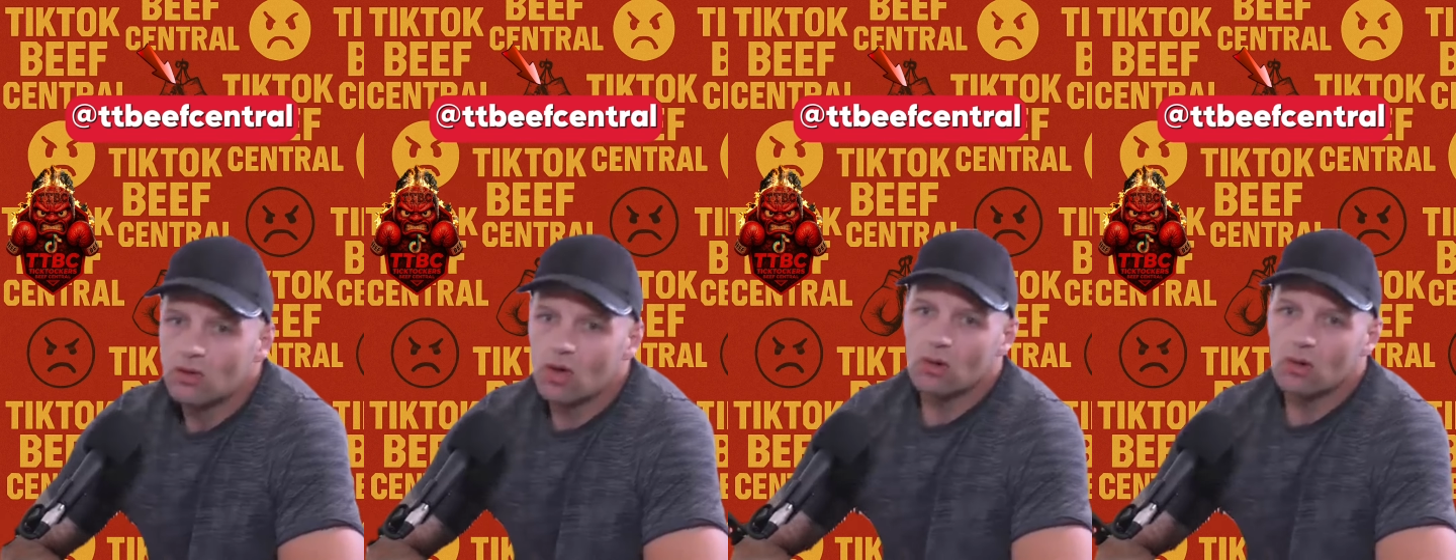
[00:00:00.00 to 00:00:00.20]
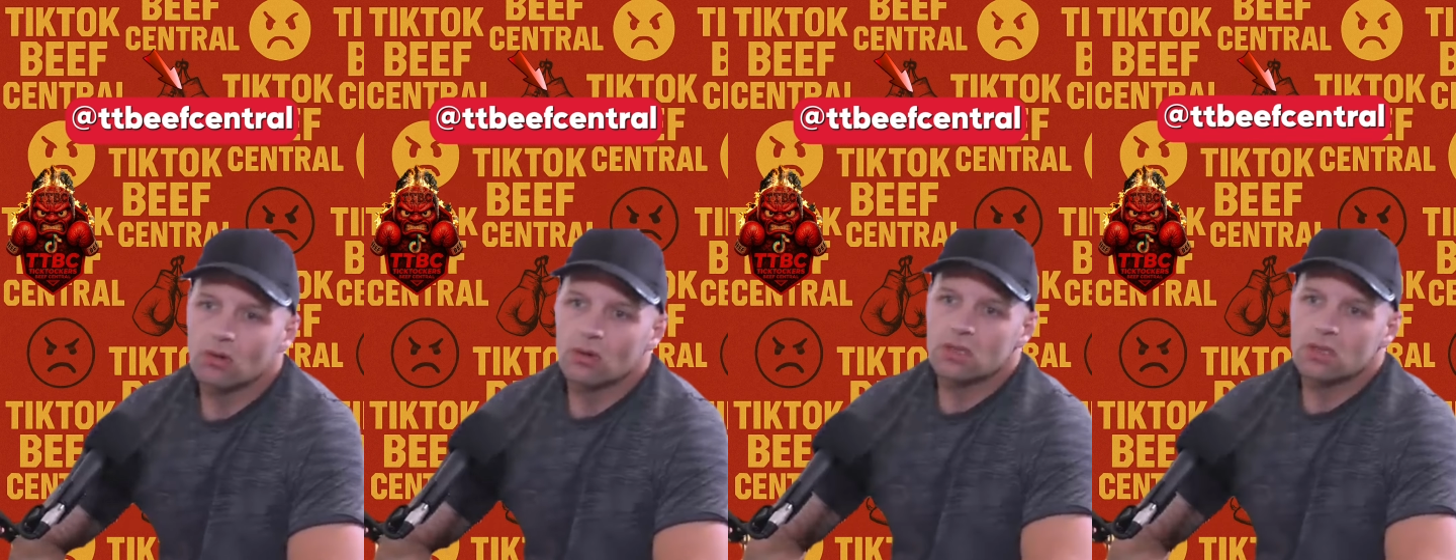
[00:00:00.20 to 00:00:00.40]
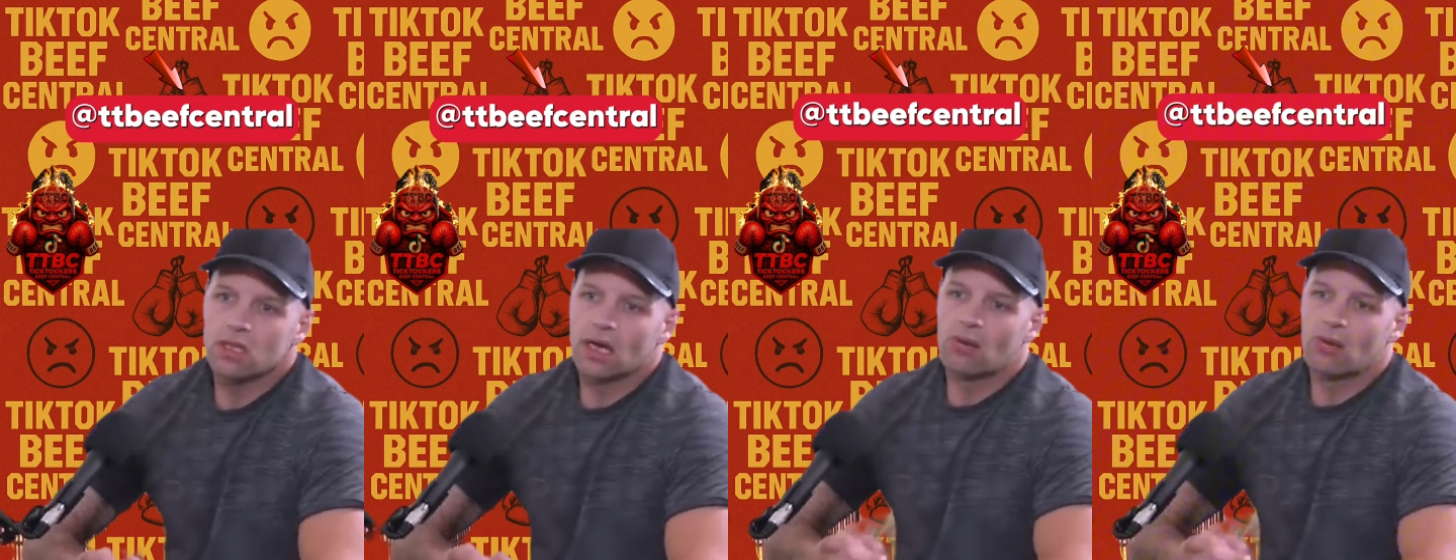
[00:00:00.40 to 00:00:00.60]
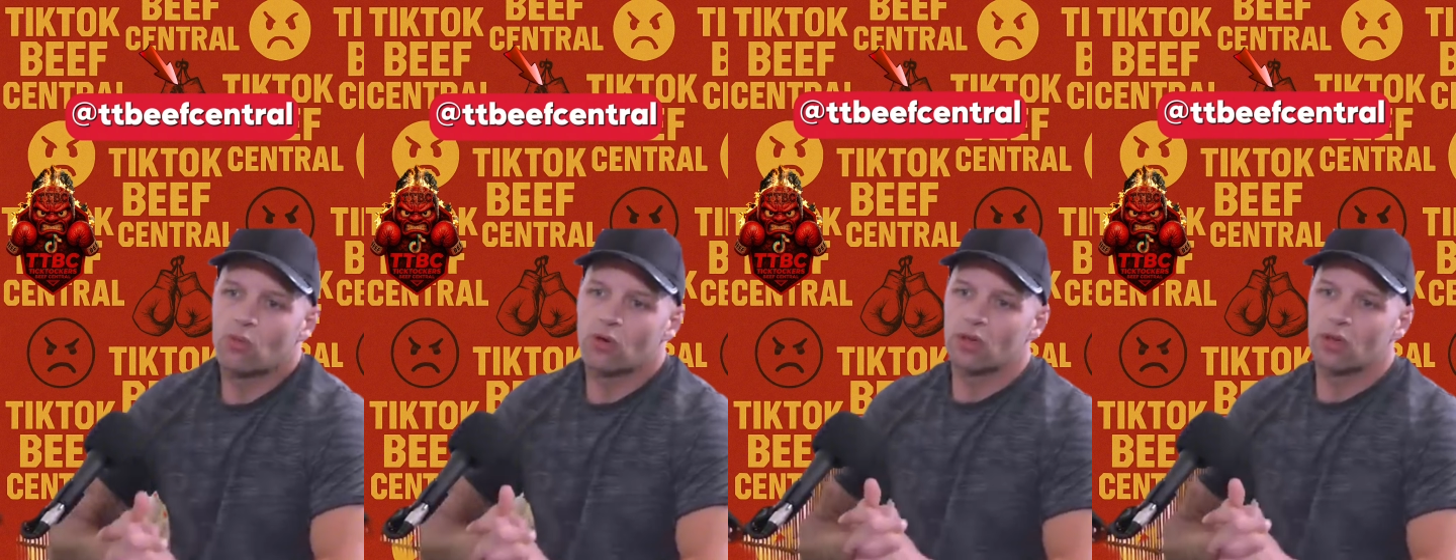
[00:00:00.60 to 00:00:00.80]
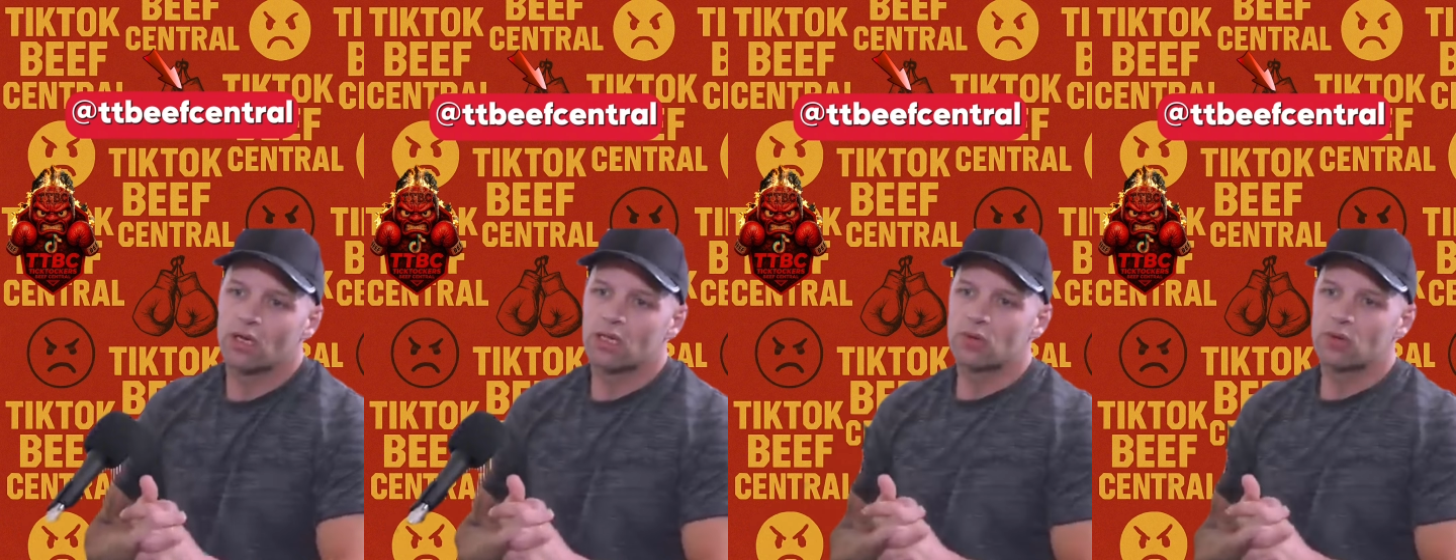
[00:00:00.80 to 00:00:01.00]
You've got to understand
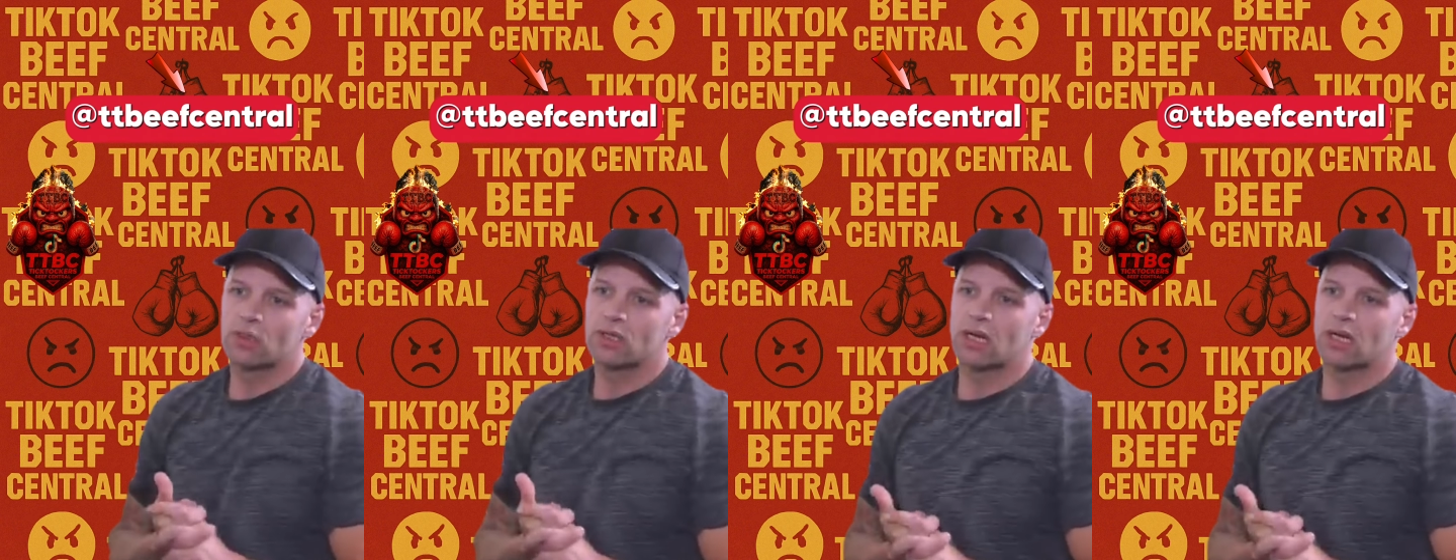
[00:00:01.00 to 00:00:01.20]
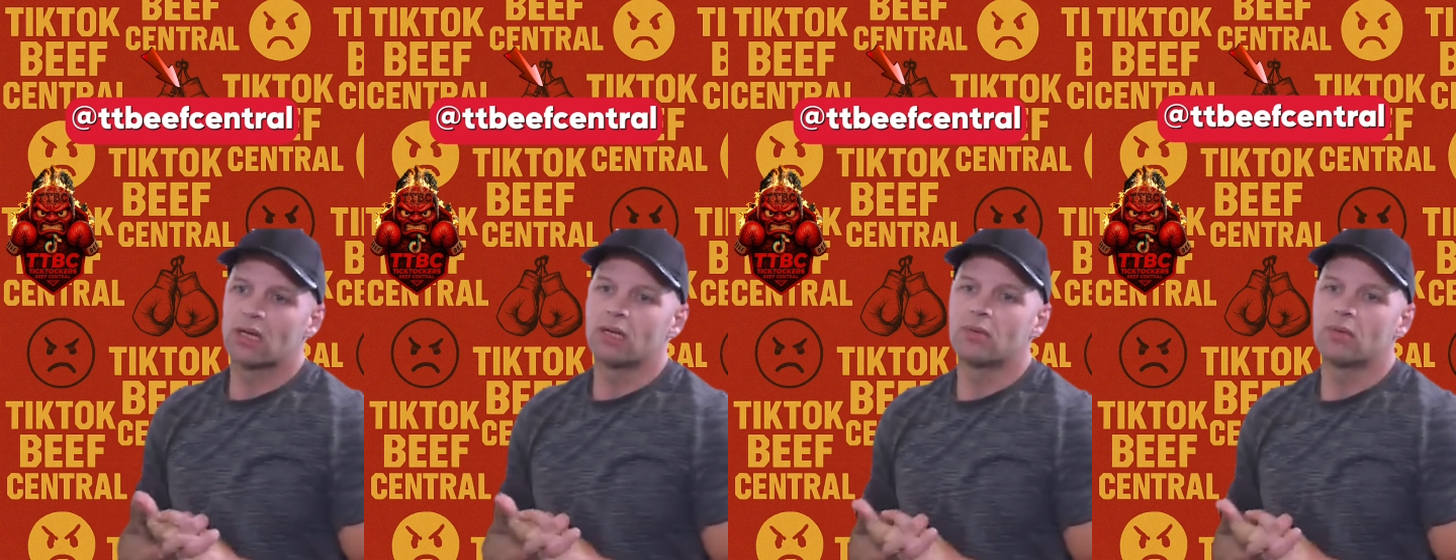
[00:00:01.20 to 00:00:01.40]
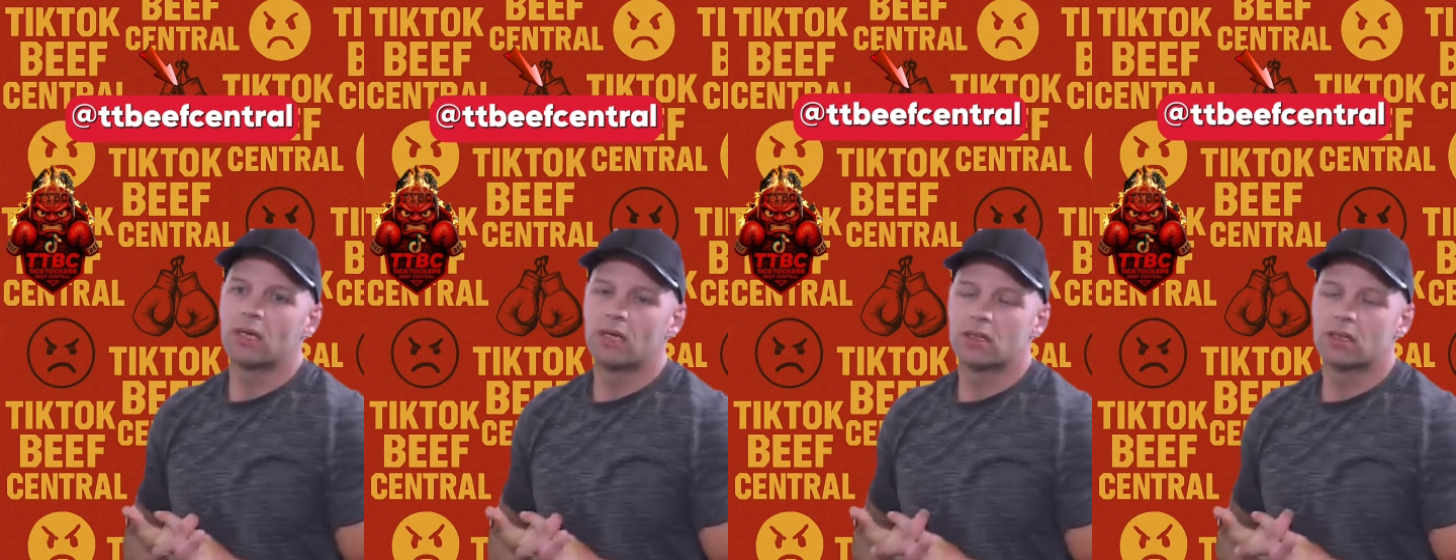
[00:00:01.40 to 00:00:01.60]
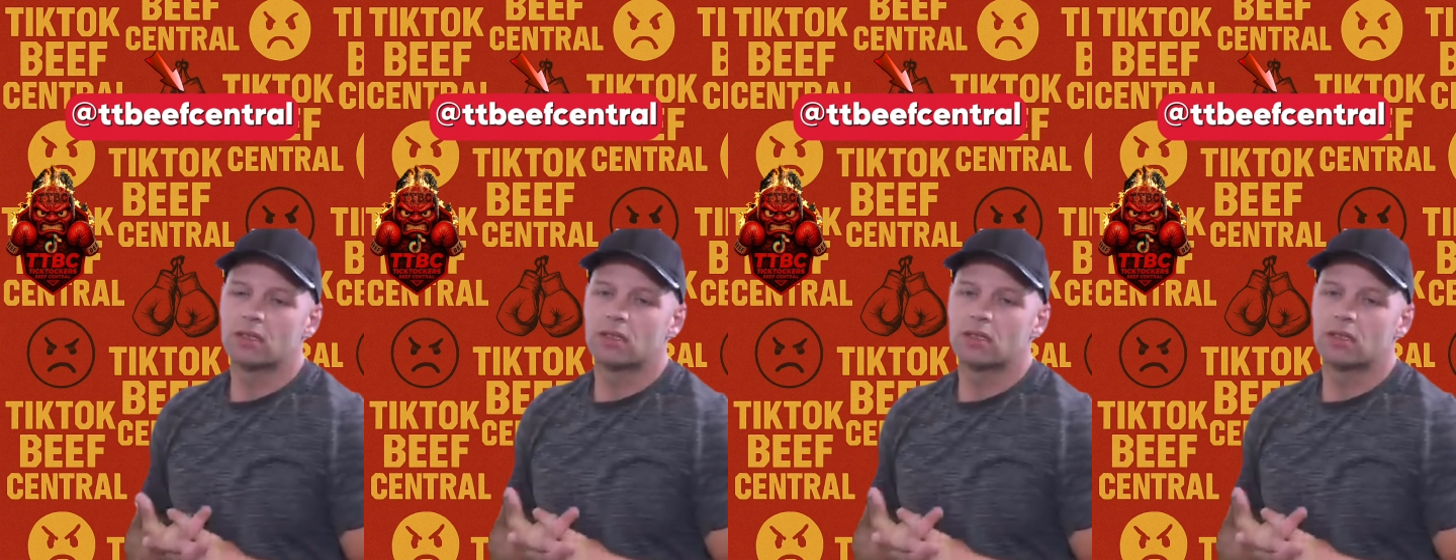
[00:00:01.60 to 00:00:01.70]
what it is with Danny, mate.